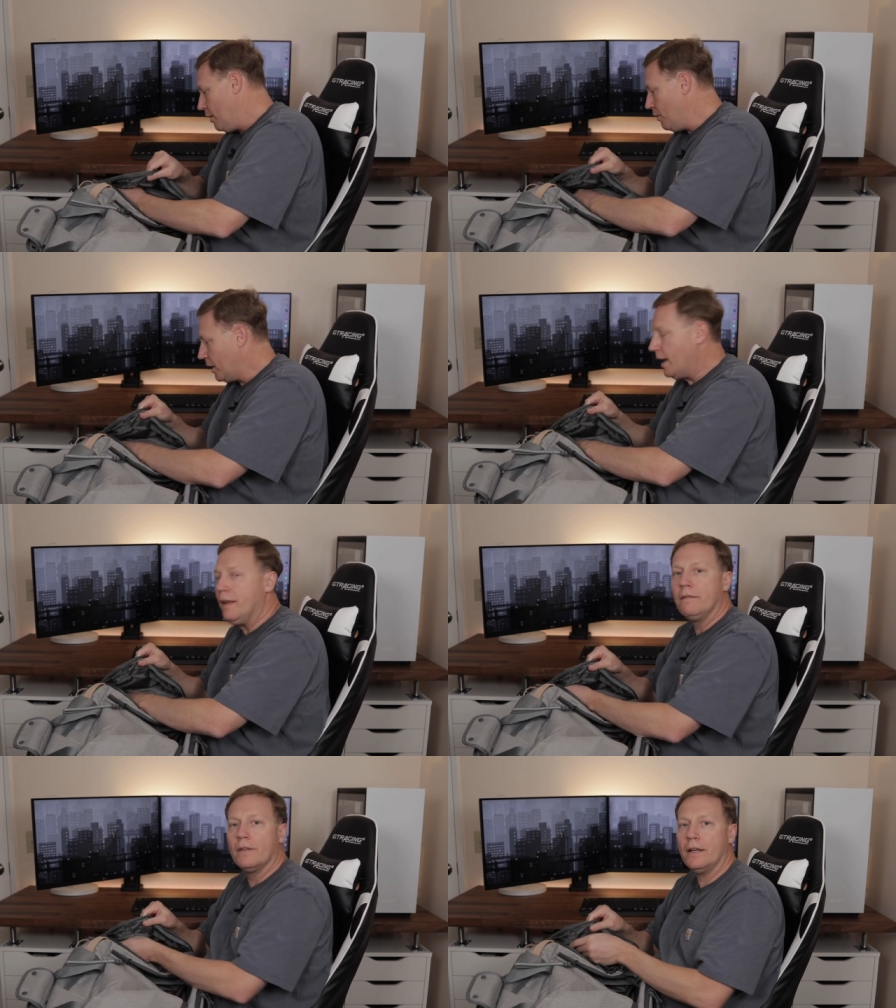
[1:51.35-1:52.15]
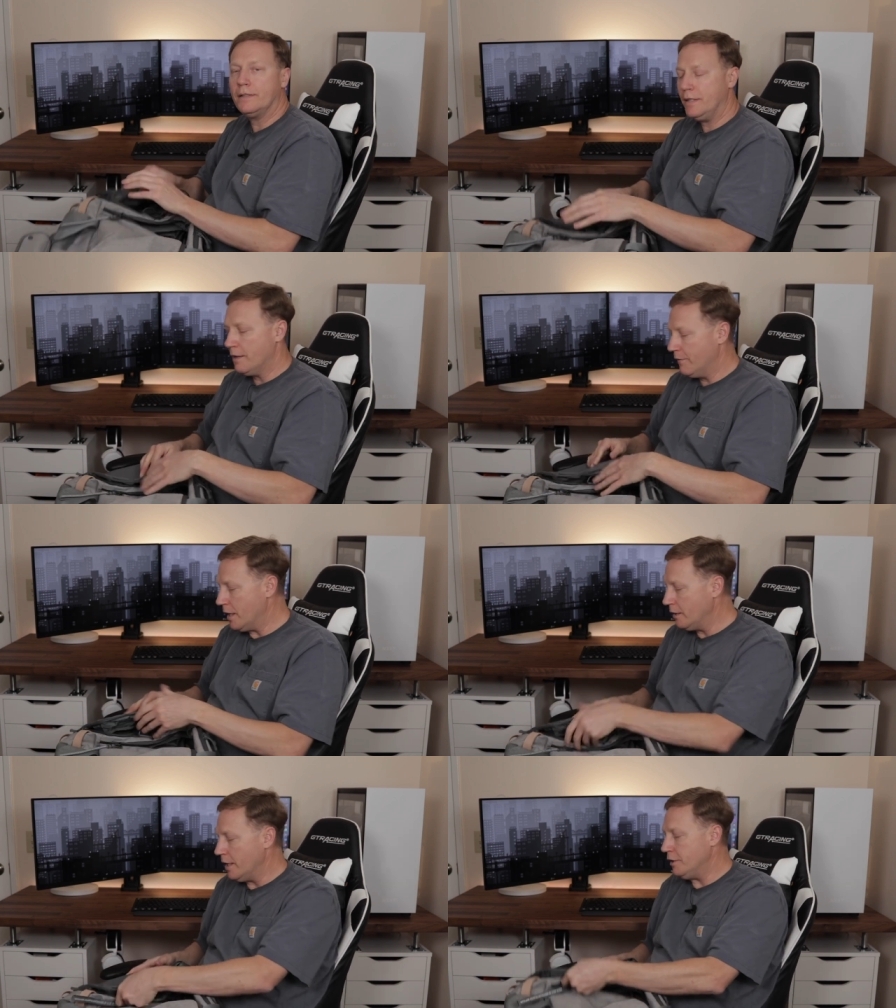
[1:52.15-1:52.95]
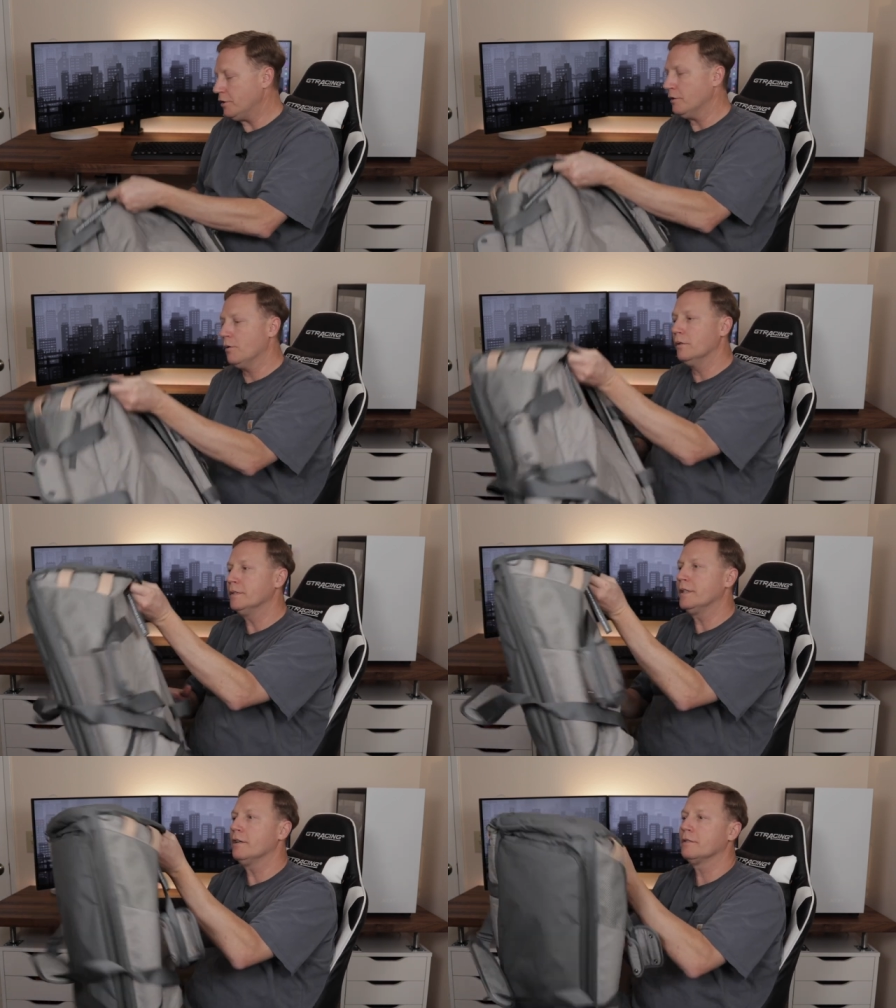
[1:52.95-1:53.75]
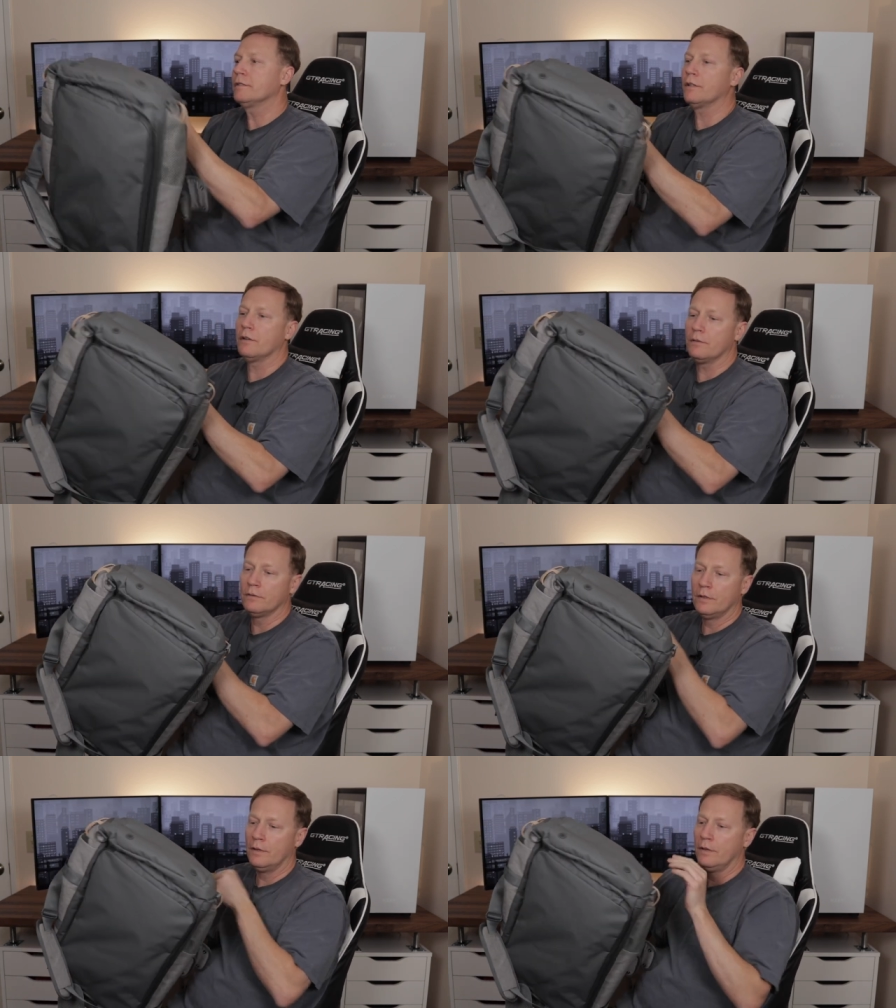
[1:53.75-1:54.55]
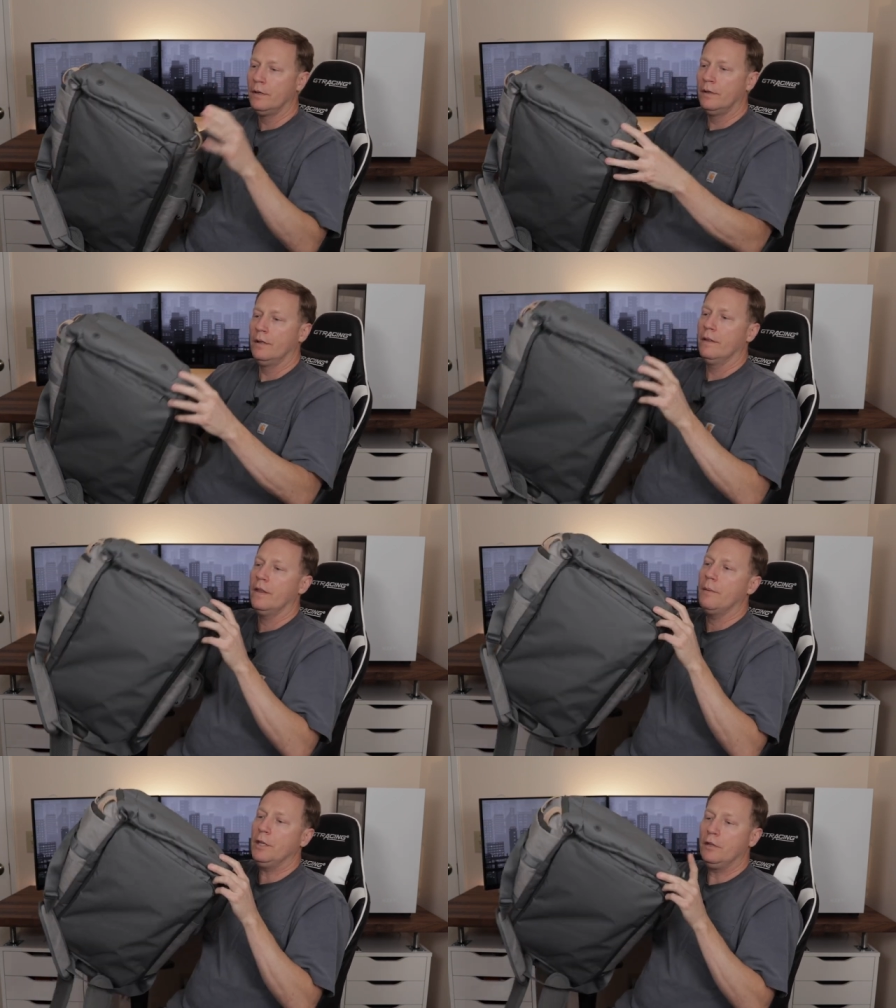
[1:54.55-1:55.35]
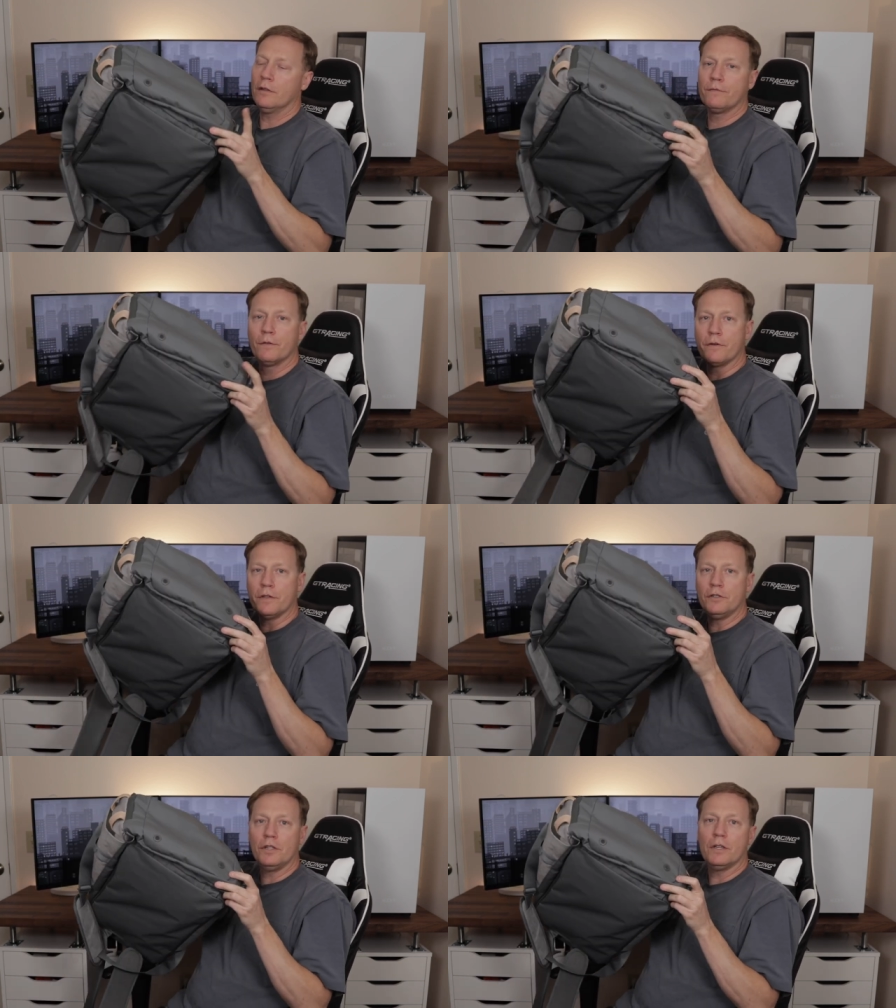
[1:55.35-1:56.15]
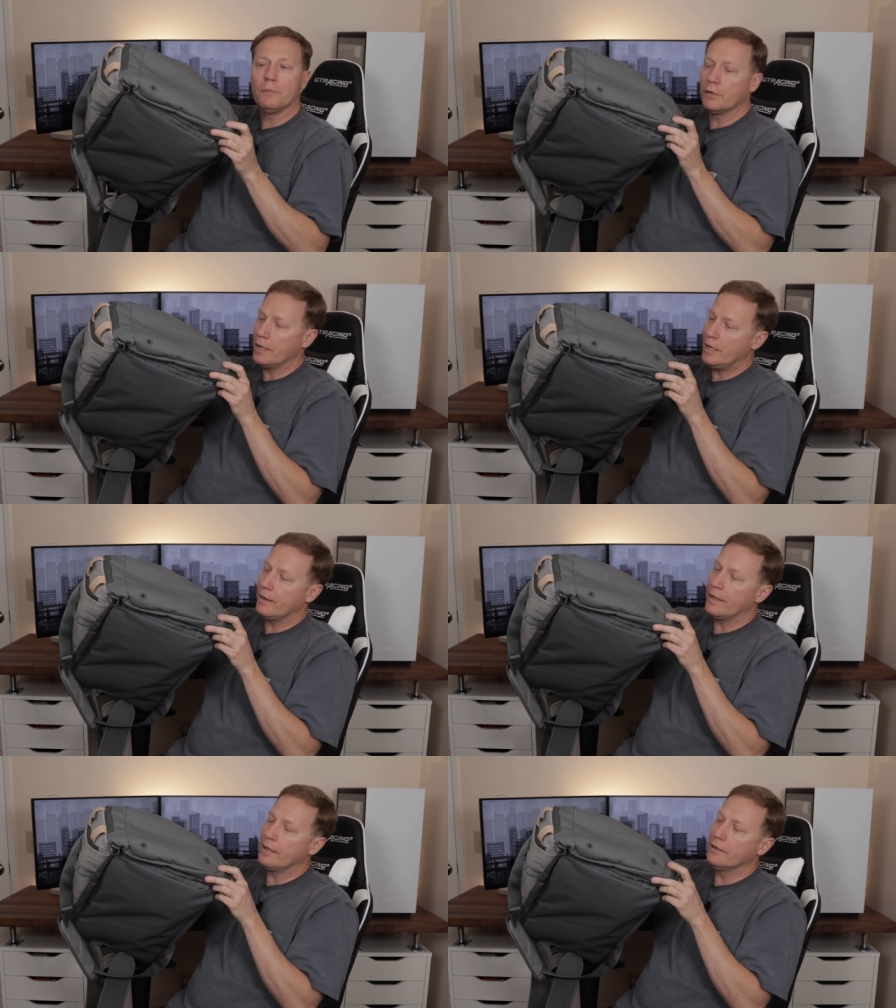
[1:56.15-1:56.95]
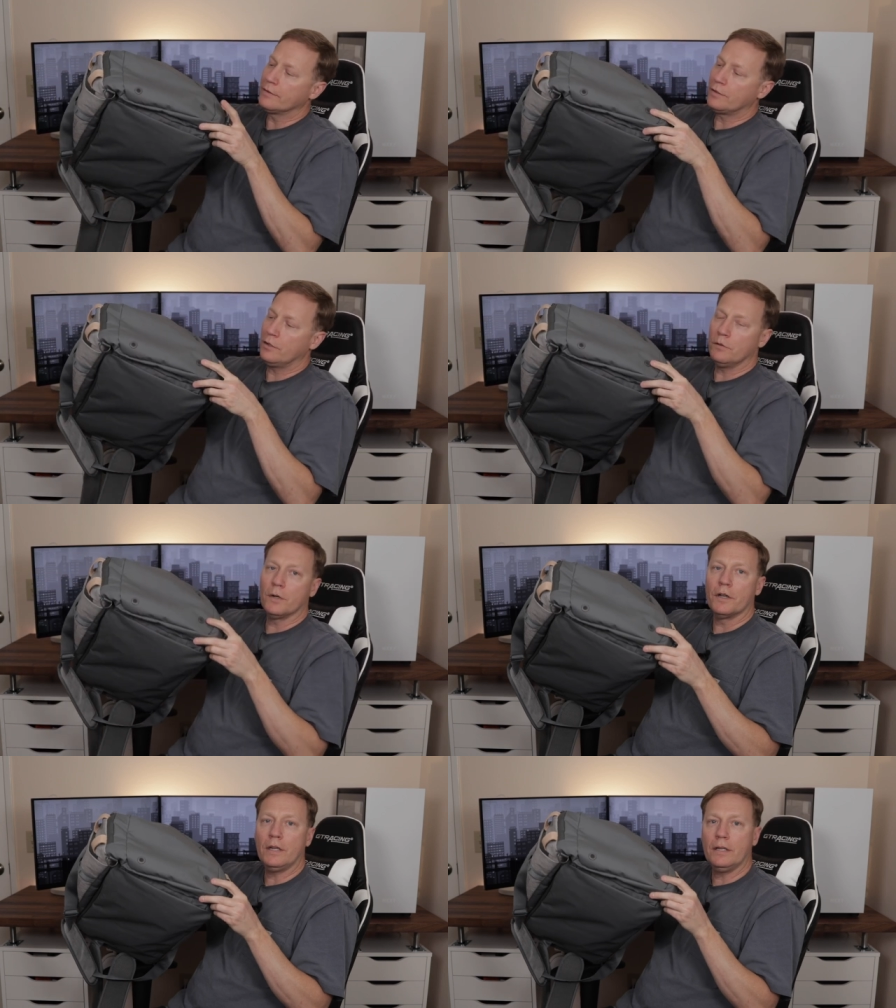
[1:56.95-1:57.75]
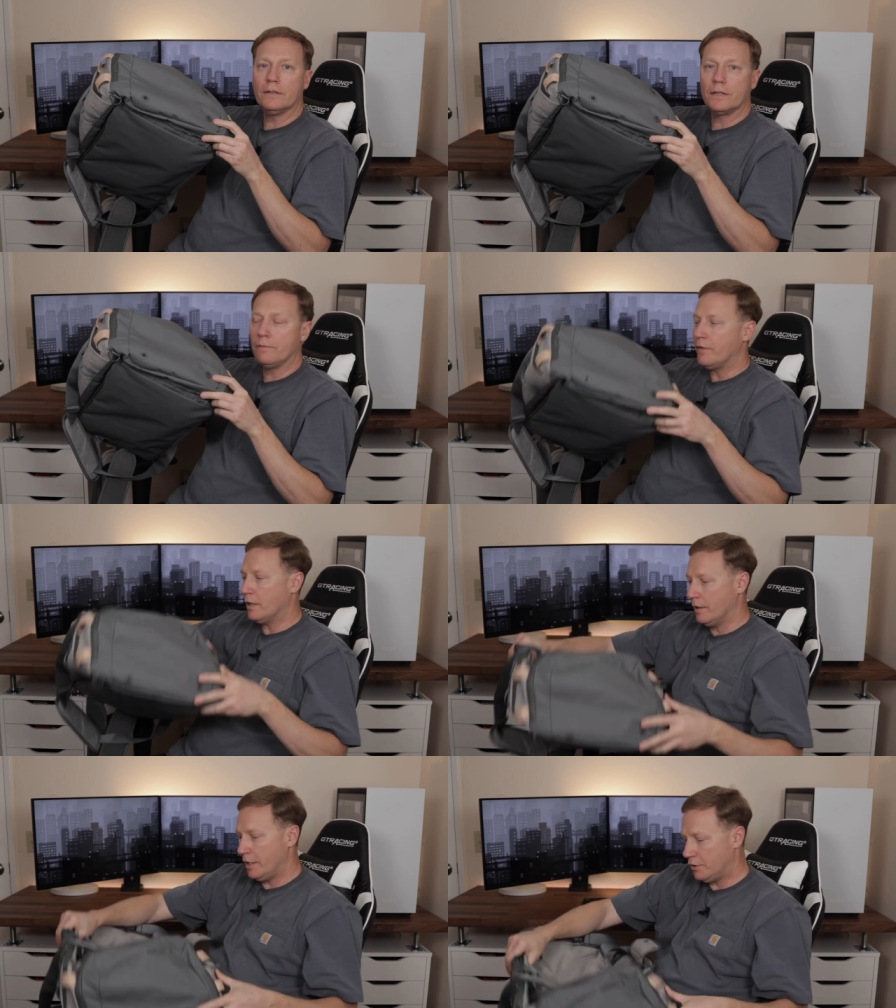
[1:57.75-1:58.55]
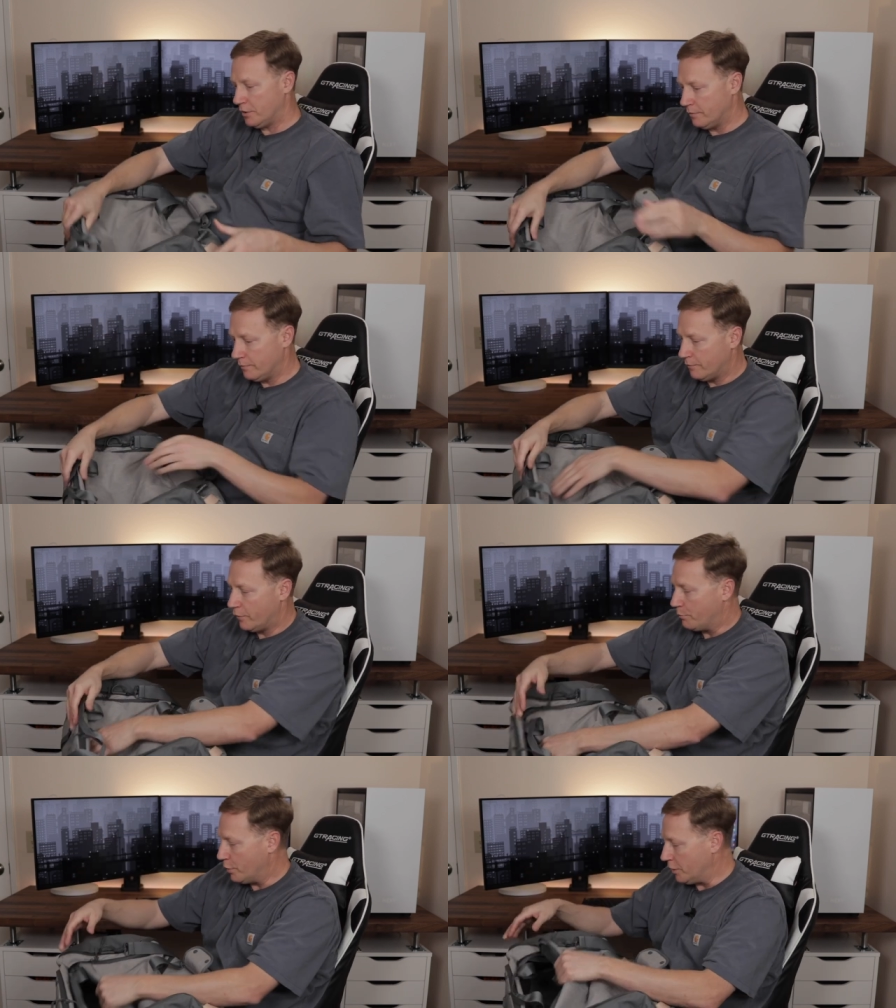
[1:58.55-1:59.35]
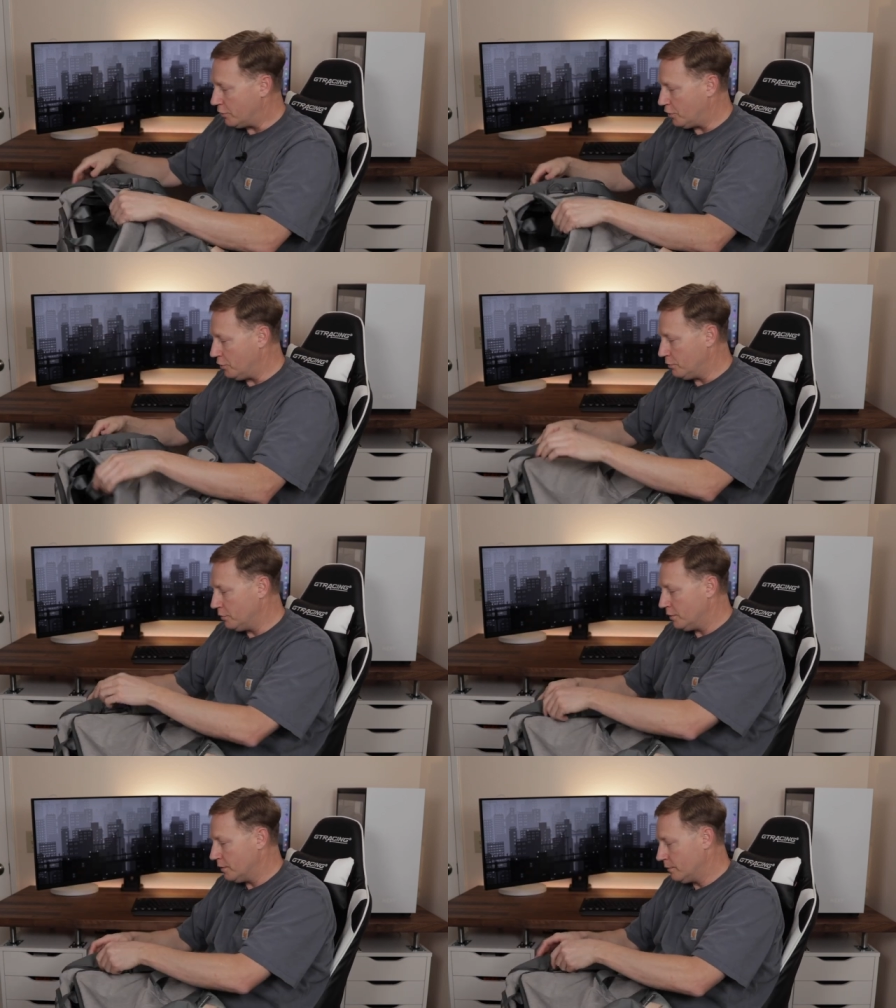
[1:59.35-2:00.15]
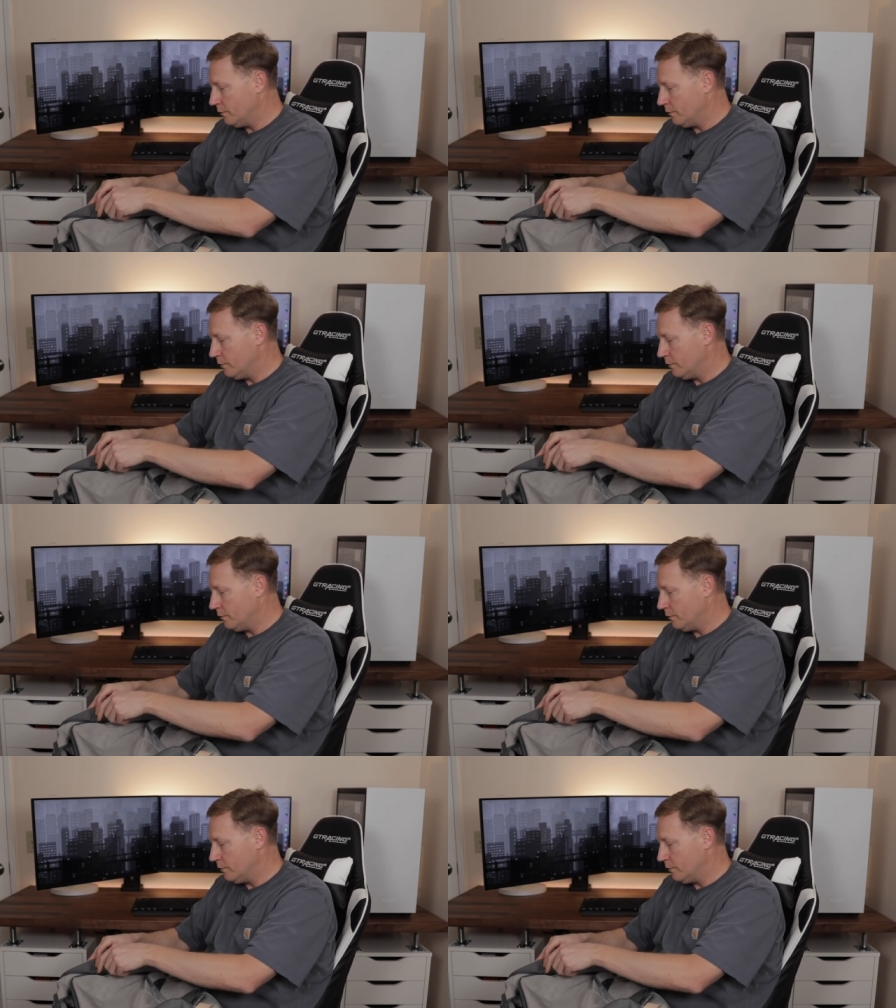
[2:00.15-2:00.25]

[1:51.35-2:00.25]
Okay, I see the ventilation holes there, so that'd be good for the gym or anything else too where you need some ventilation for putting shoes.